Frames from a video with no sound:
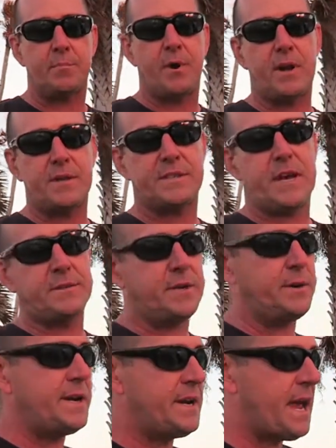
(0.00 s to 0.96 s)
products out
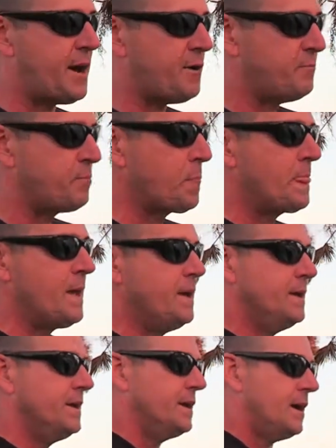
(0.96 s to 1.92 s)
there right now.
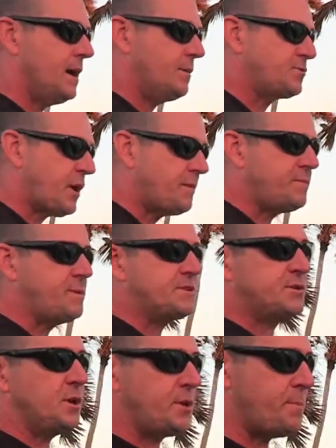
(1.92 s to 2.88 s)
So I've been
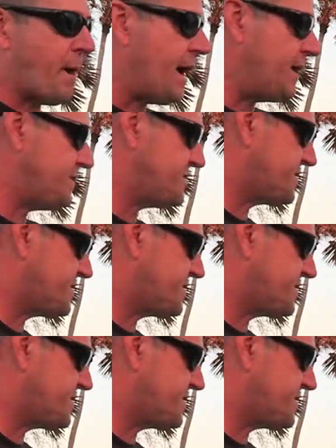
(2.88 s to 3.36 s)
slowly buying the